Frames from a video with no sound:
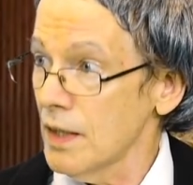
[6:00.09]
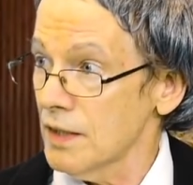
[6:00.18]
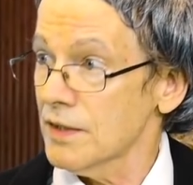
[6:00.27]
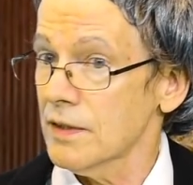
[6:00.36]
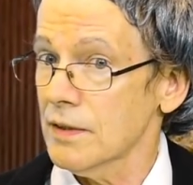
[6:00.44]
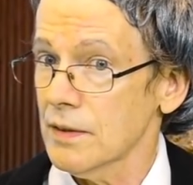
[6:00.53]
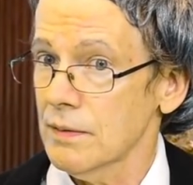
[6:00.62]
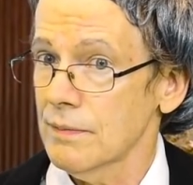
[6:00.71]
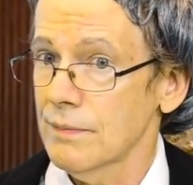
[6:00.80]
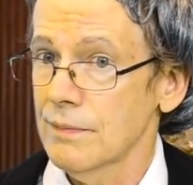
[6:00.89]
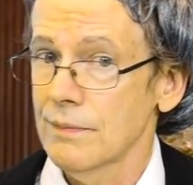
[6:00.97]
us.
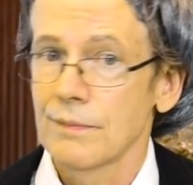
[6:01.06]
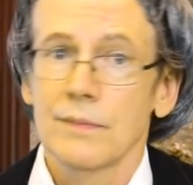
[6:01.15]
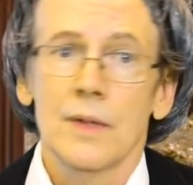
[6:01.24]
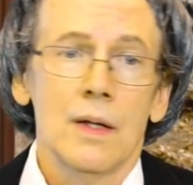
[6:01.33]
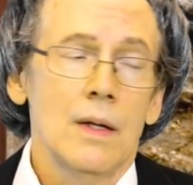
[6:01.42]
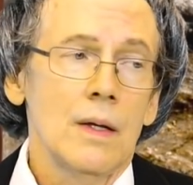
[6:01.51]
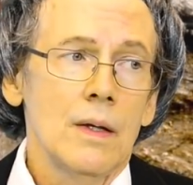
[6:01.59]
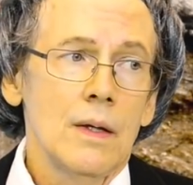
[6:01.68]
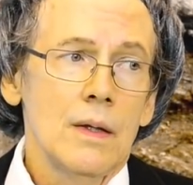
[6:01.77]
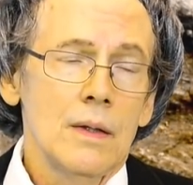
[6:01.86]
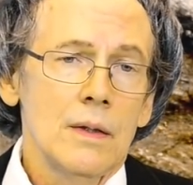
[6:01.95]

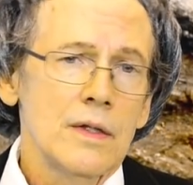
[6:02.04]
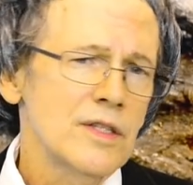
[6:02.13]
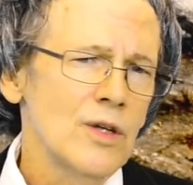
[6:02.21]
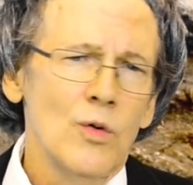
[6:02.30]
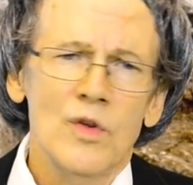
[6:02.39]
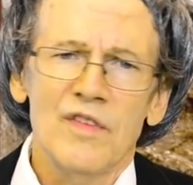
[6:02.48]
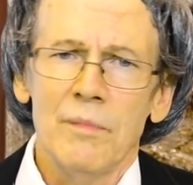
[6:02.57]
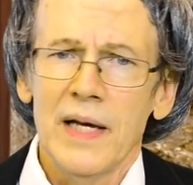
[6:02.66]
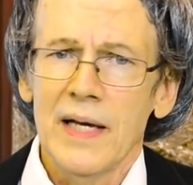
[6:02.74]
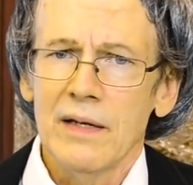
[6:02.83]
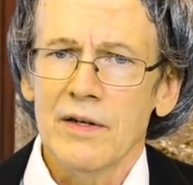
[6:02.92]
The soul of
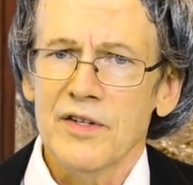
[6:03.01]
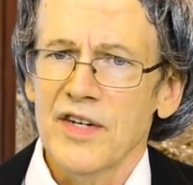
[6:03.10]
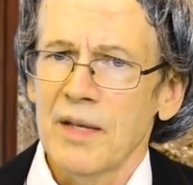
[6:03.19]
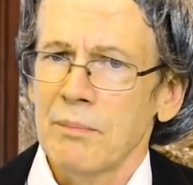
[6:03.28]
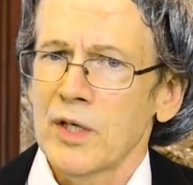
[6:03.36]
man does not